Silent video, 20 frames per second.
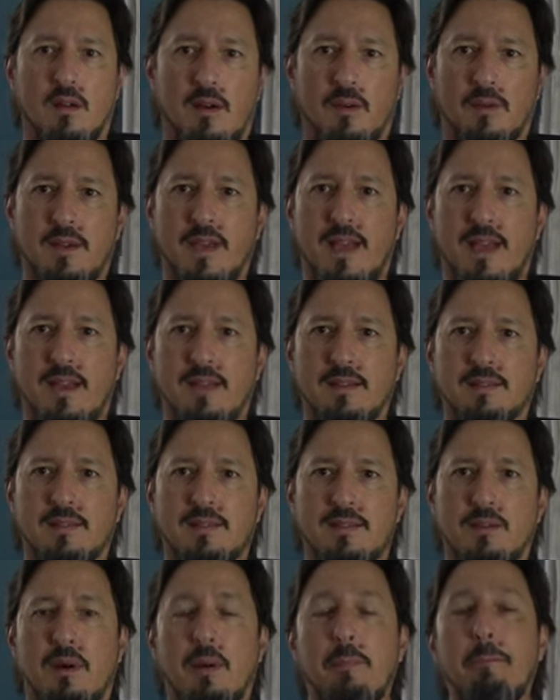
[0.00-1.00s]
Okay,
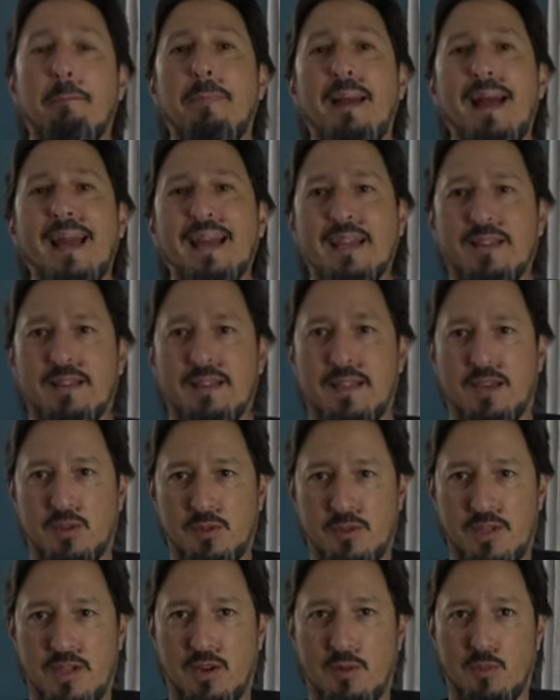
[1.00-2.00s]
so I'm back in the
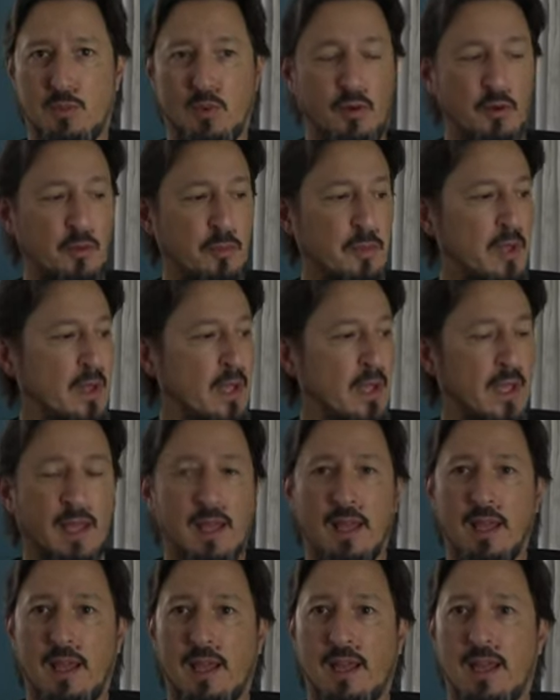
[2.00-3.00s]
hotel room
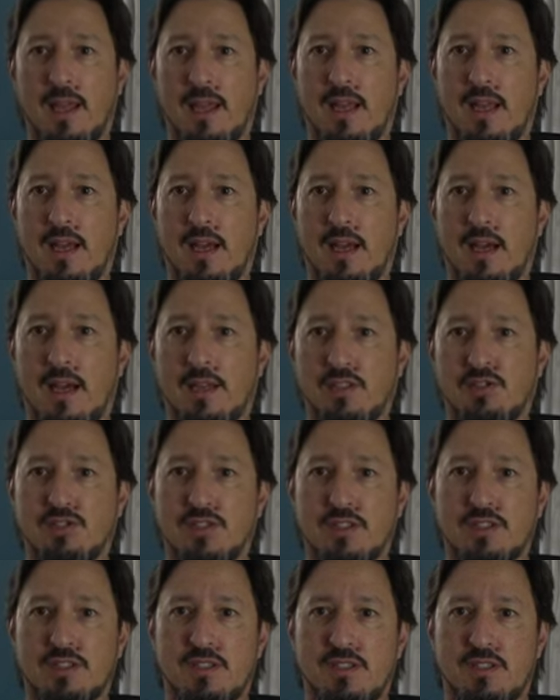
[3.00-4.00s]
and I
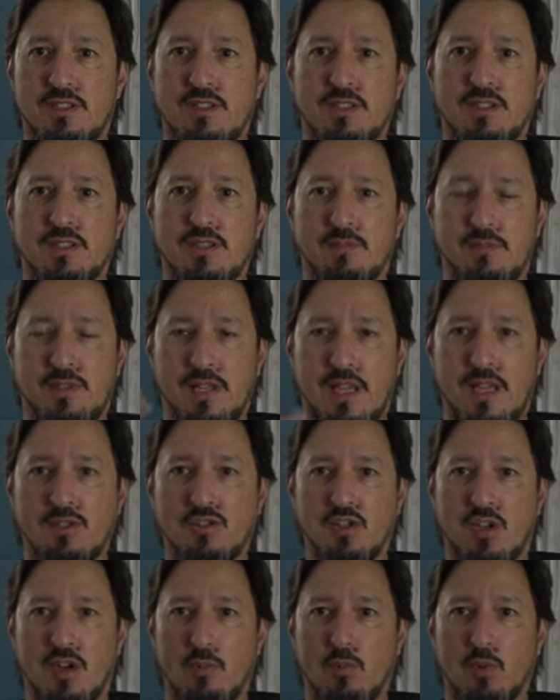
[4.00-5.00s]
just did some day
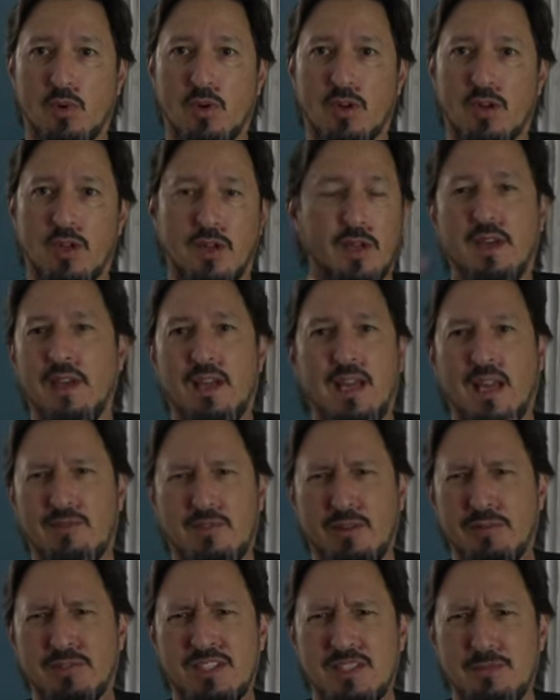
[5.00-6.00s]
job work. Have
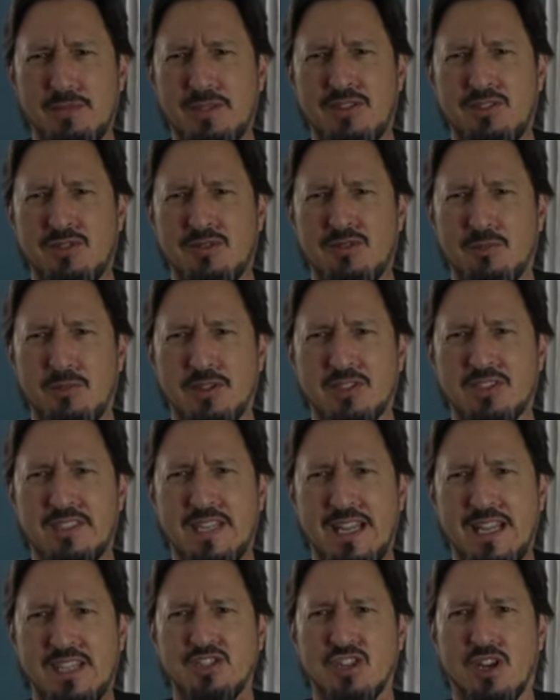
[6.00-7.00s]
you ever seen me do so much
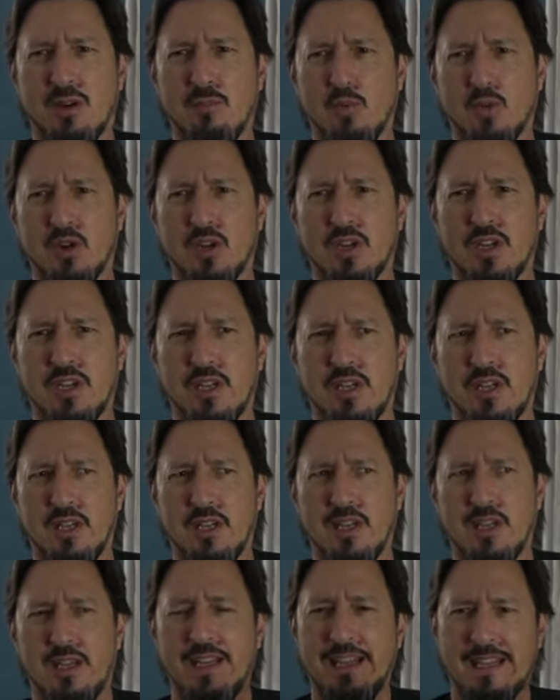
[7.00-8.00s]
day job work
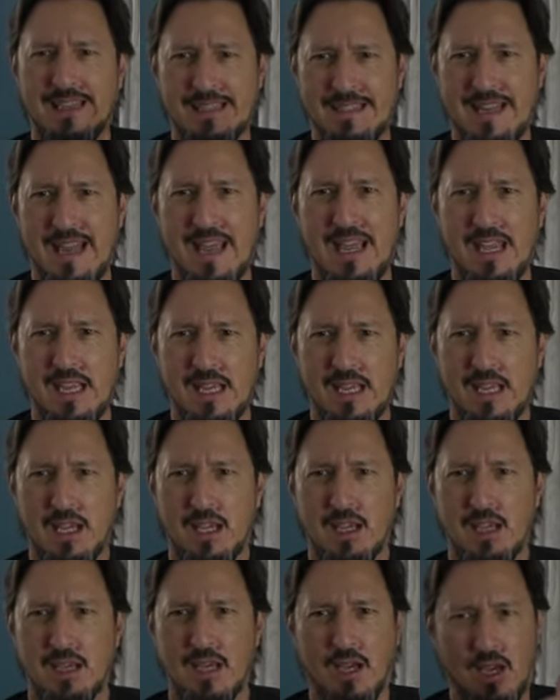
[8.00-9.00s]
in a day?
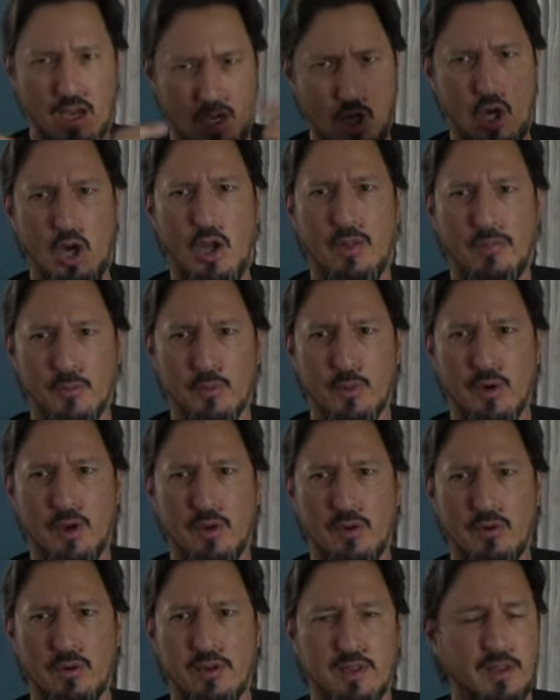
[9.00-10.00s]
on the
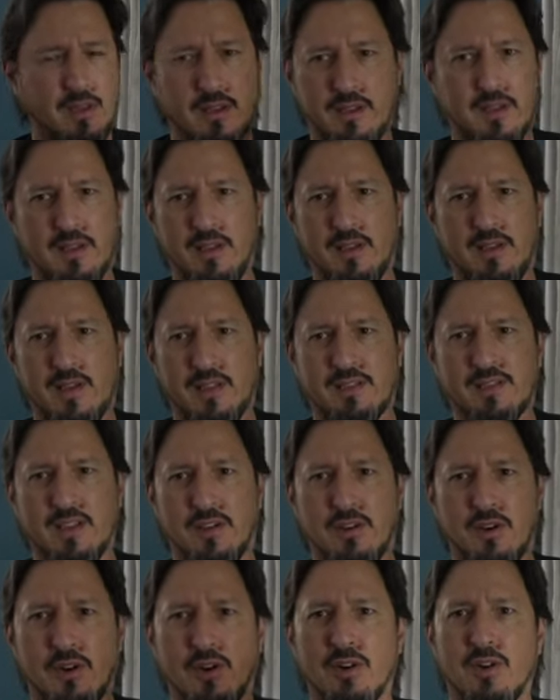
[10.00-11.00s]
road. It's
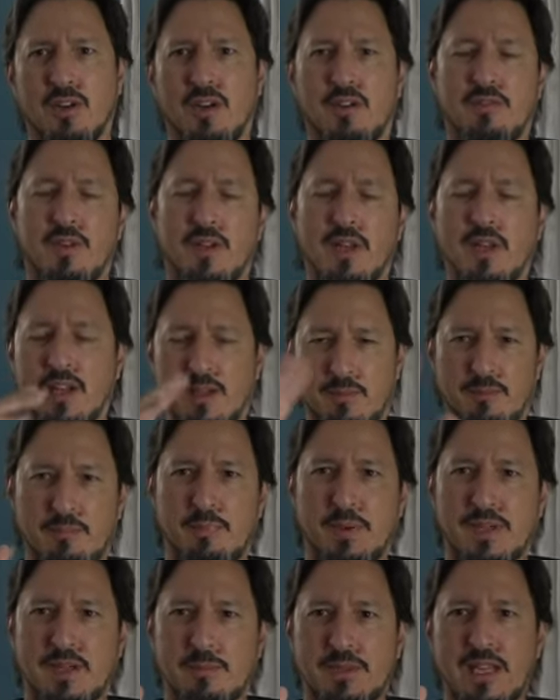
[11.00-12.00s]
unheard of,
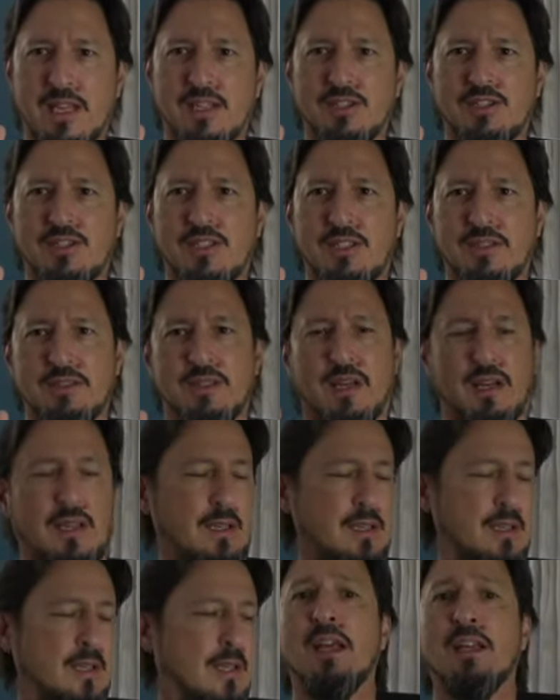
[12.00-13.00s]
but I'm getting shit
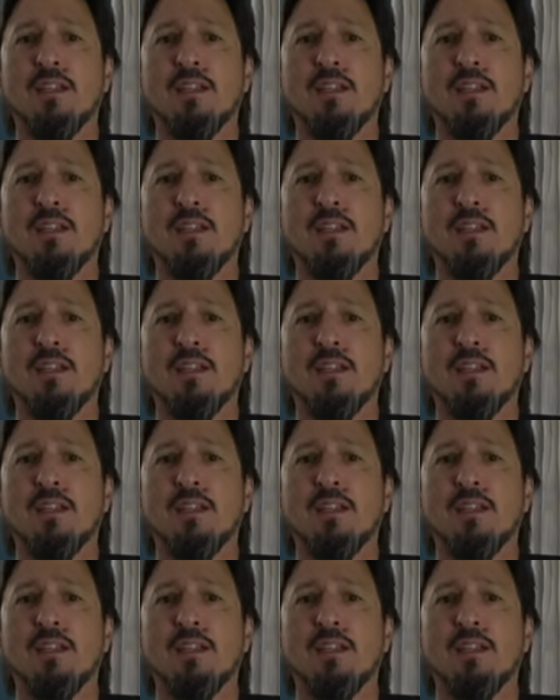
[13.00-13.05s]
done.